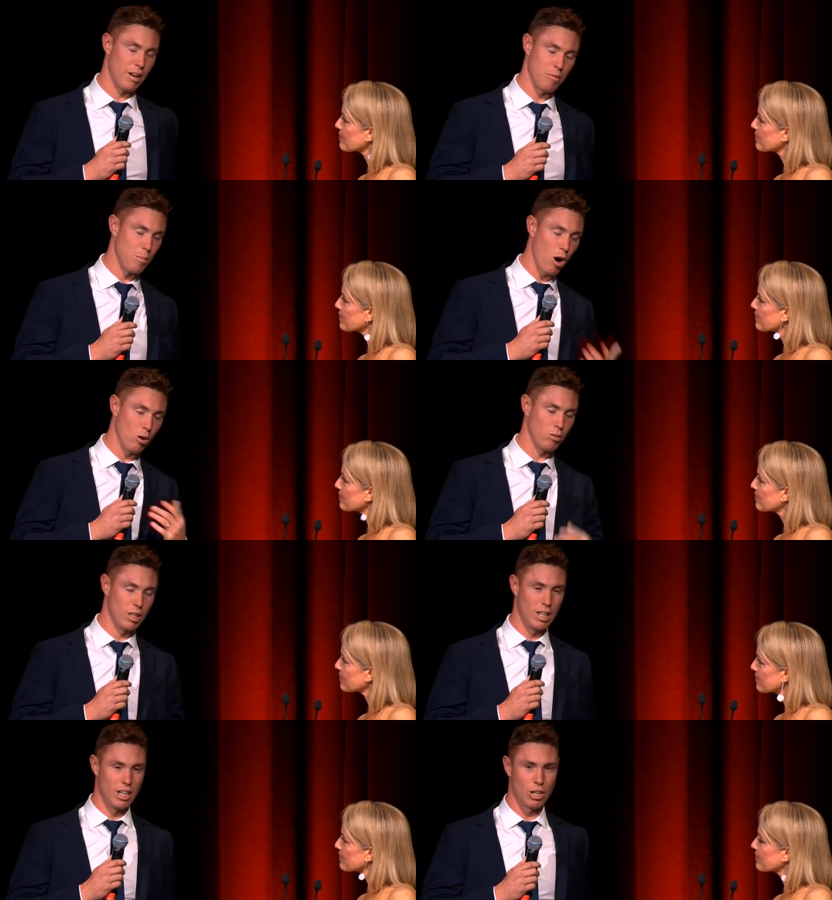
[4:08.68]
Speaker 1: and for my
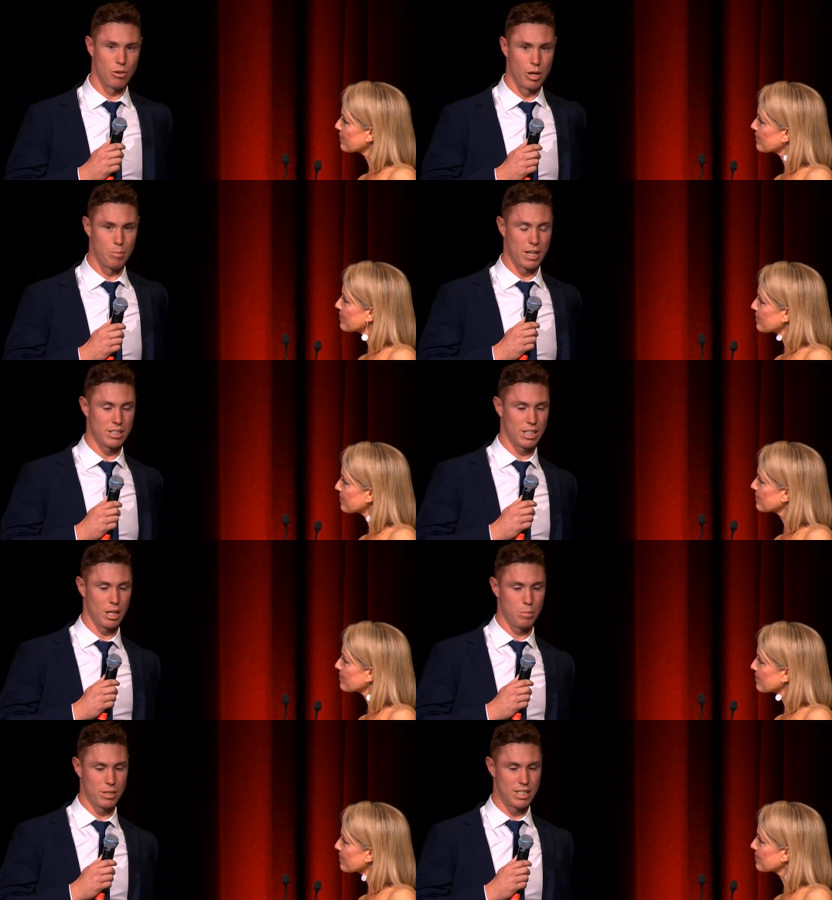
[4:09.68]
whole career
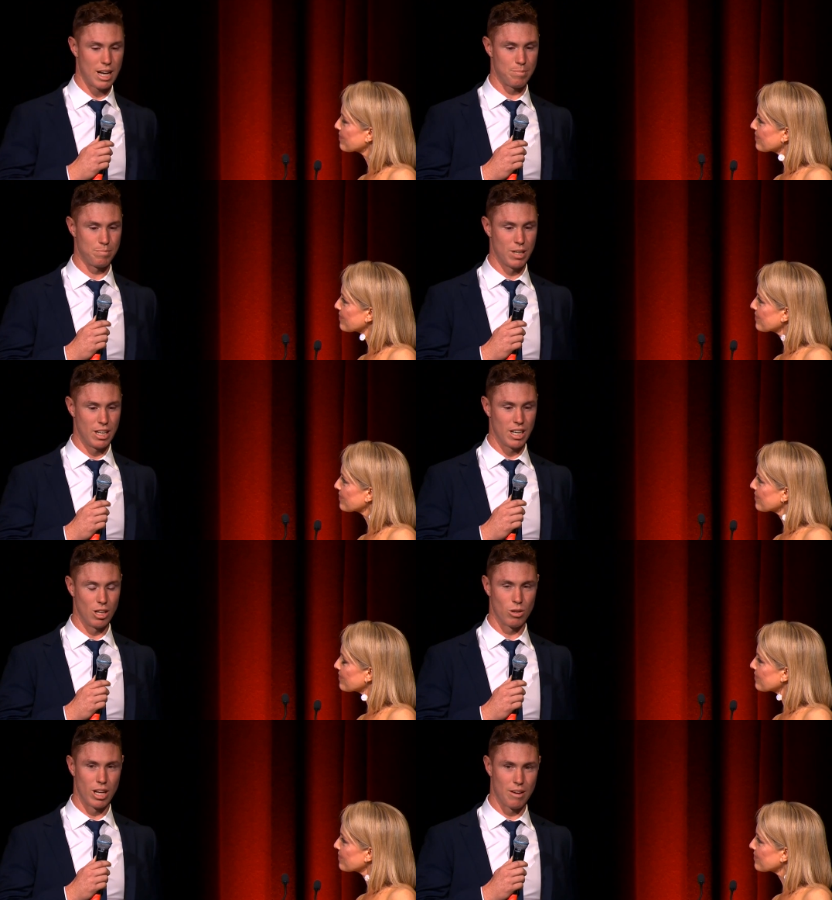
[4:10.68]
basically, but um, you
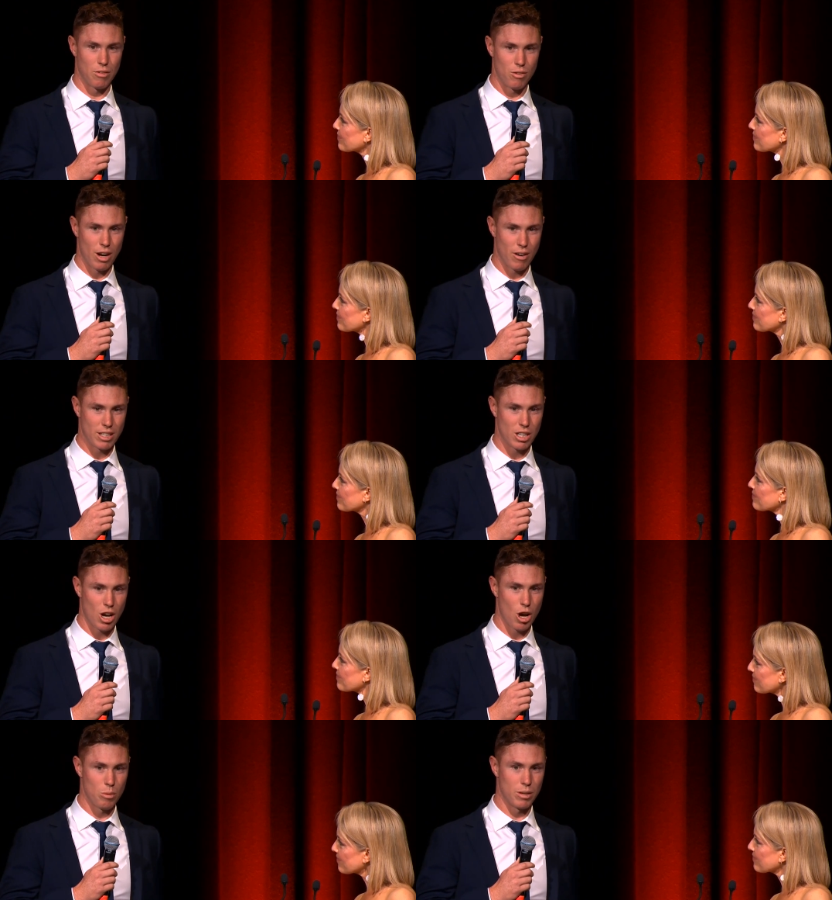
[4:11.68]
know, looking after the Rugrats at
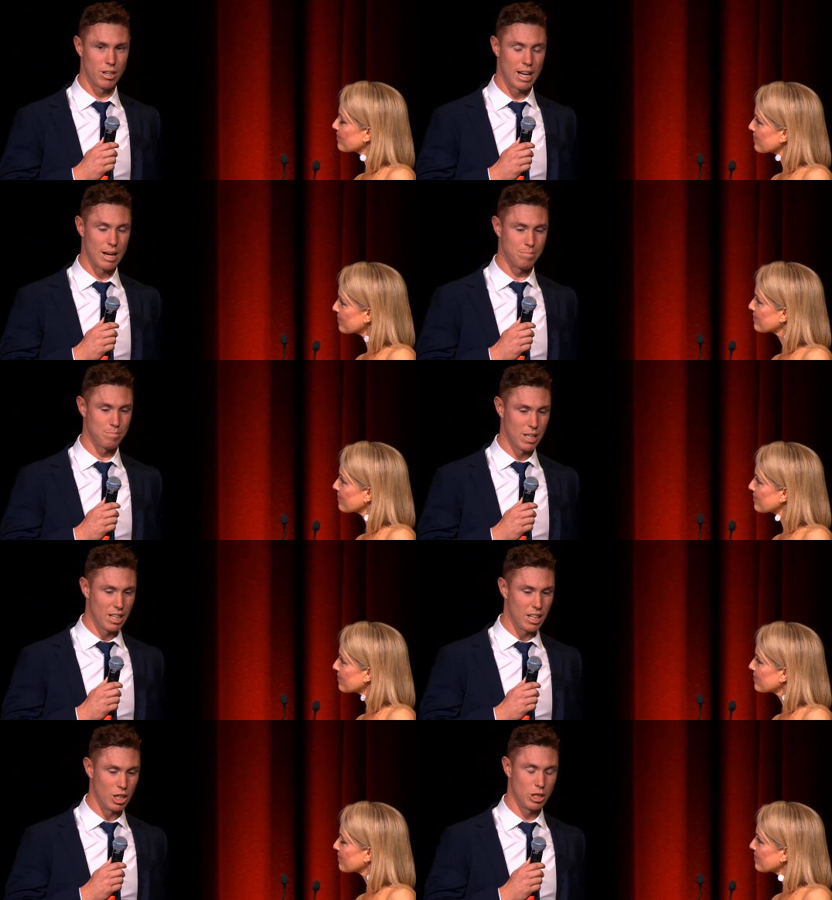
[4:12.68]
home, and um,
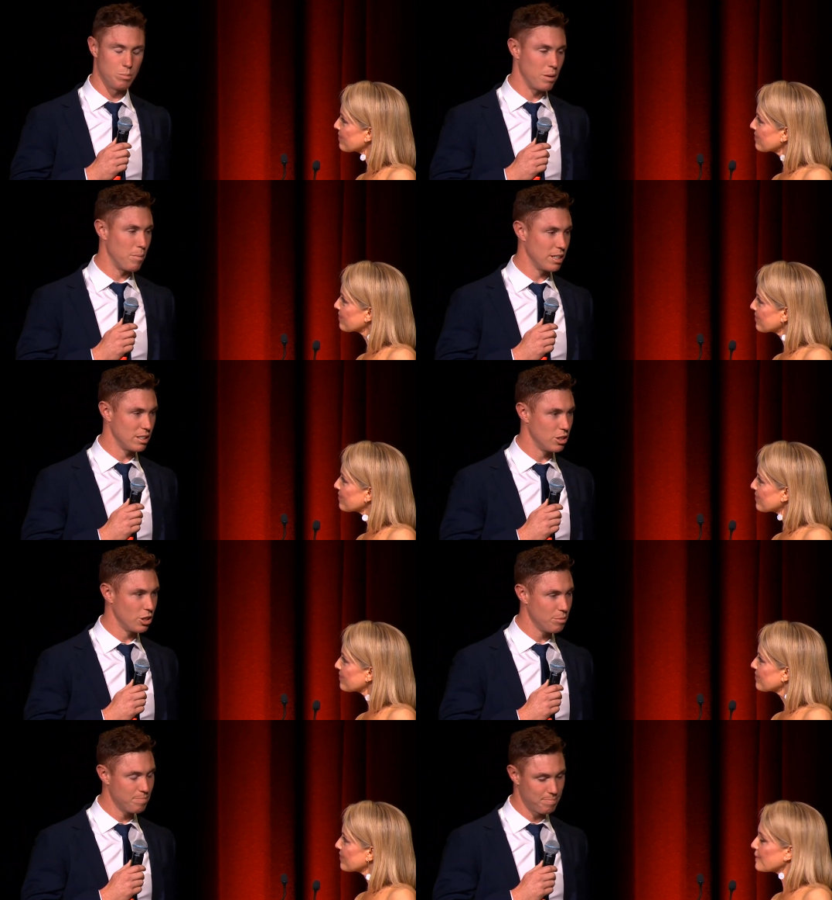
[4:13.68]
she's been amazing this
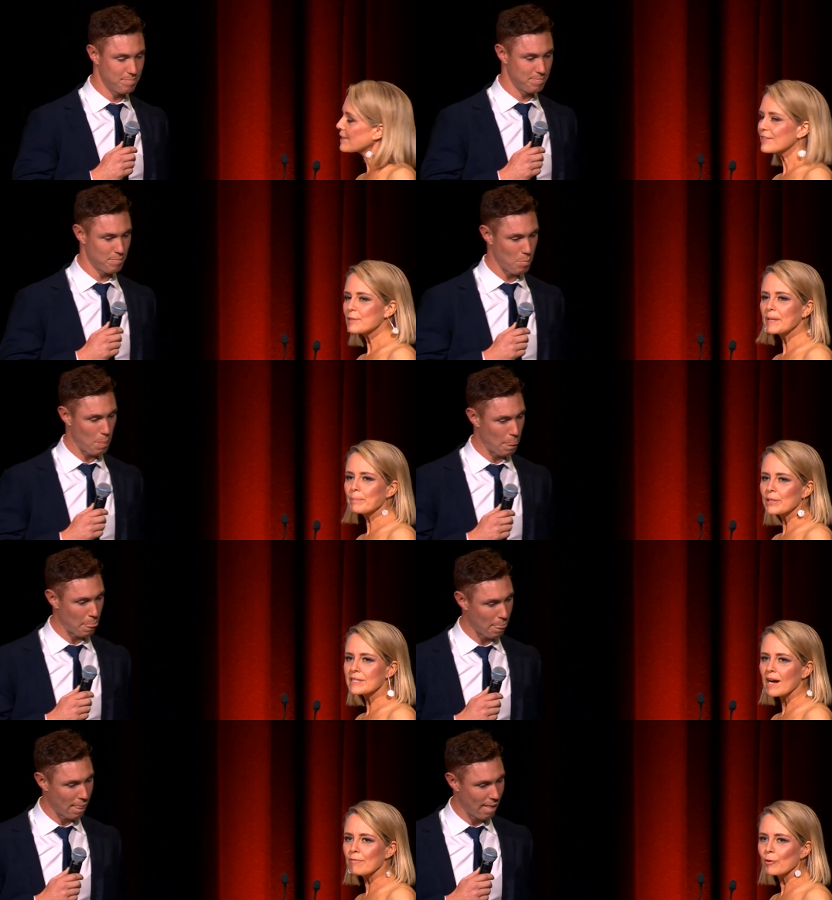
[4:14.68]
year.
Speaker 2: Because it's been
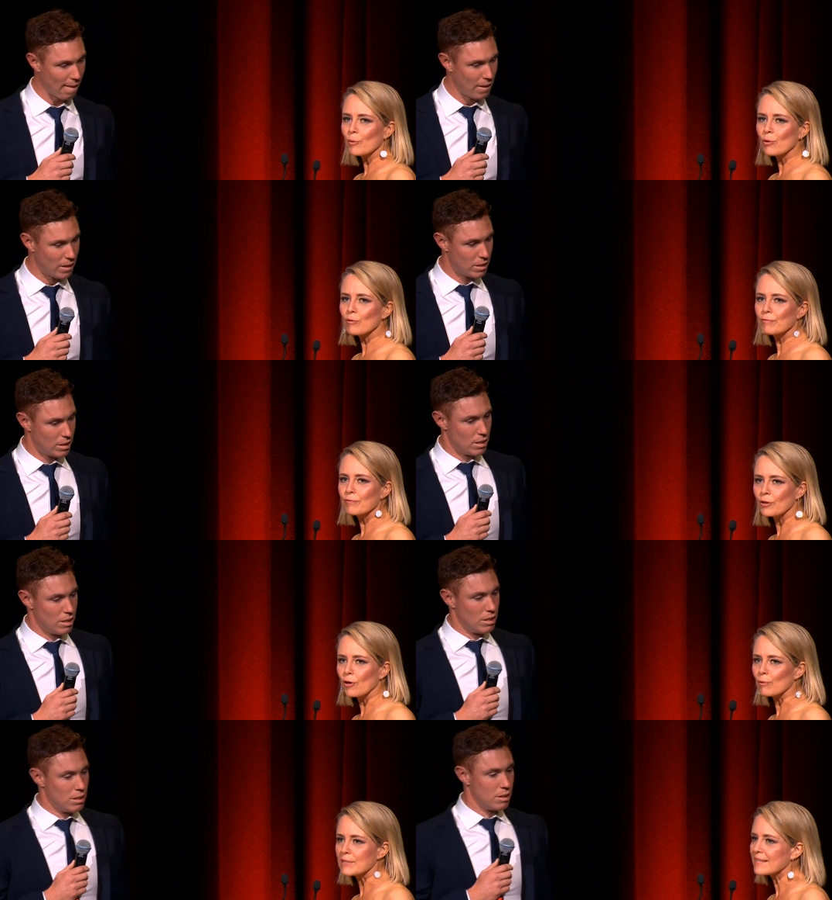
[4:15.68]
pretty tough on all of the
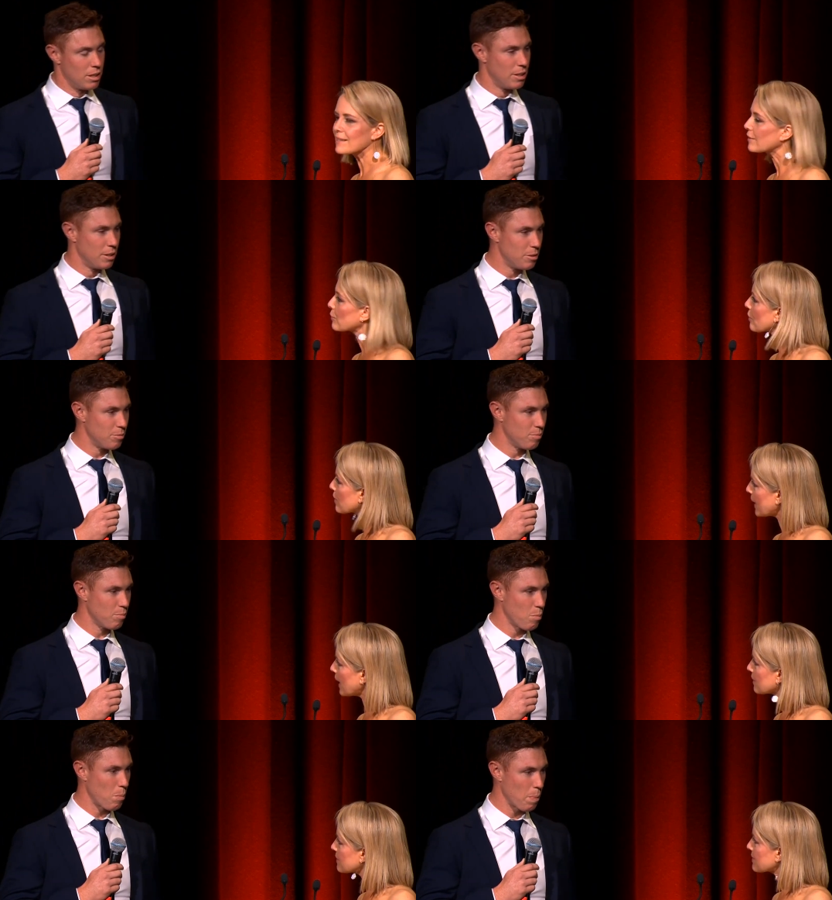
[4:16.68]
girls, hasn't it? All of the
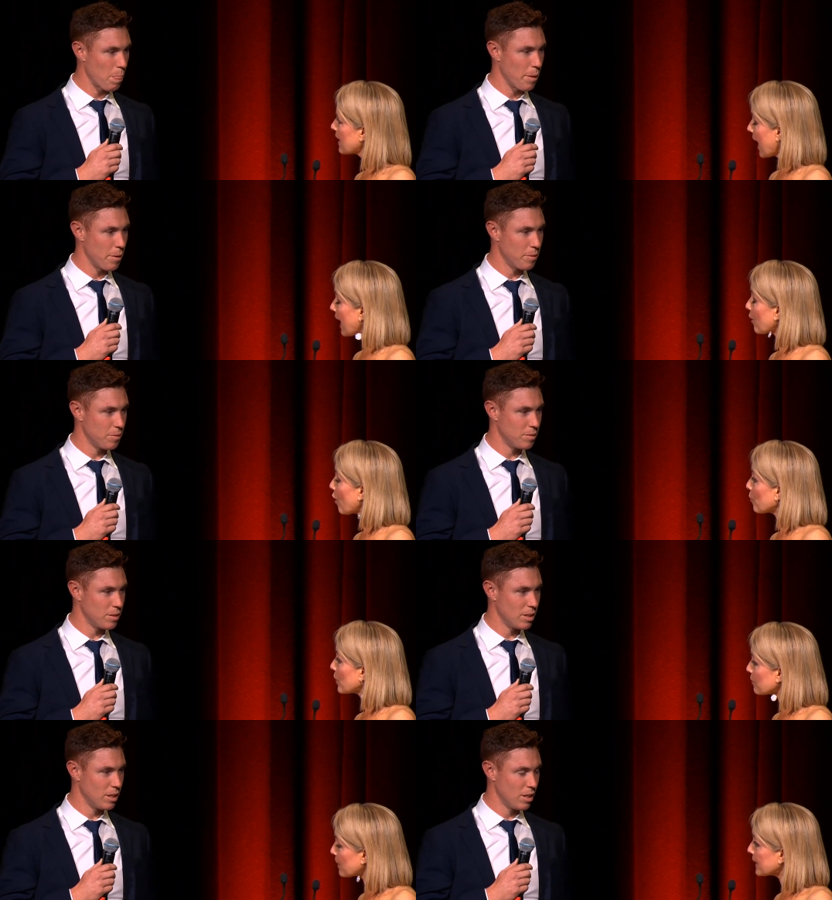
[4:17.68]
partners at home
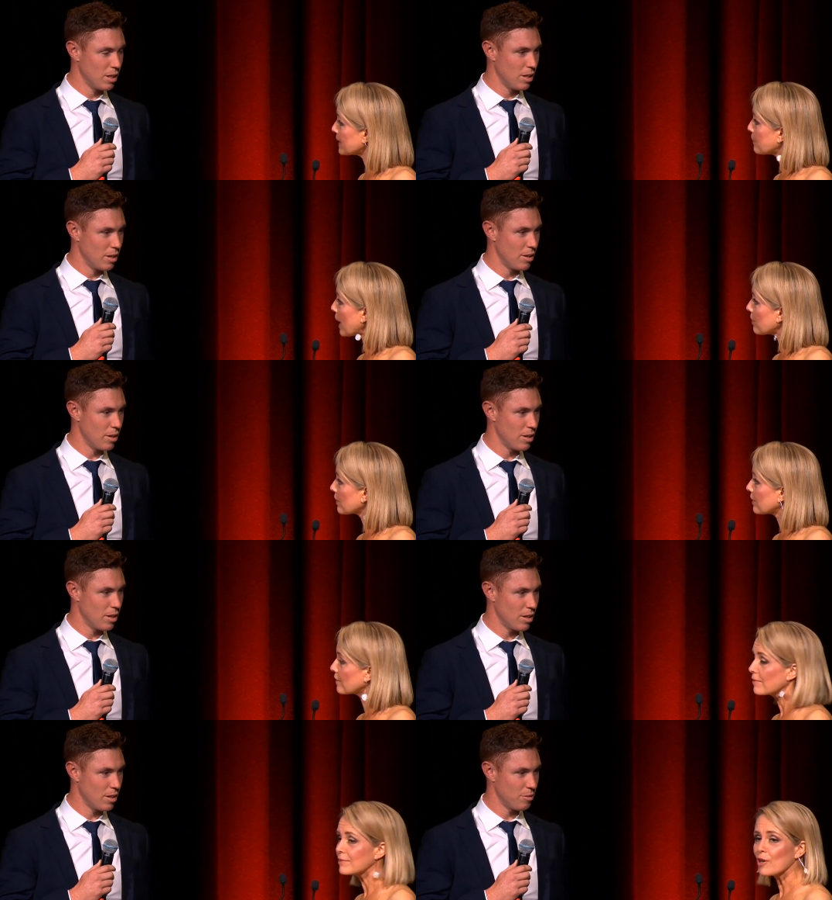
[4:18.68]
when you've been in the bubble,
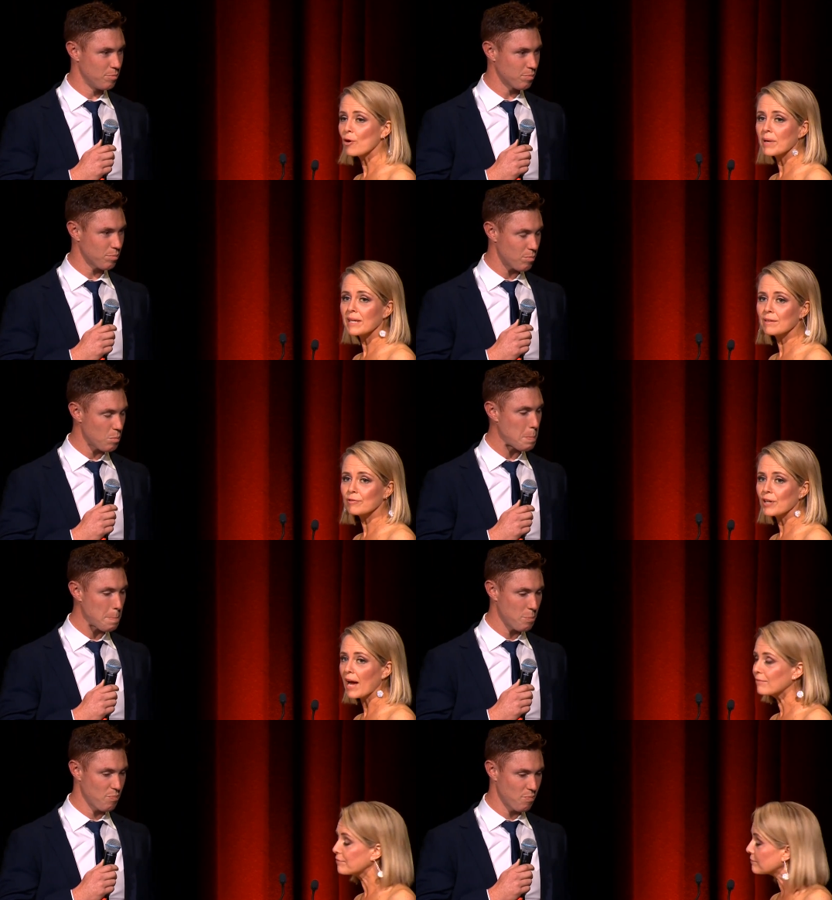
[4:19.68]
and so many of you have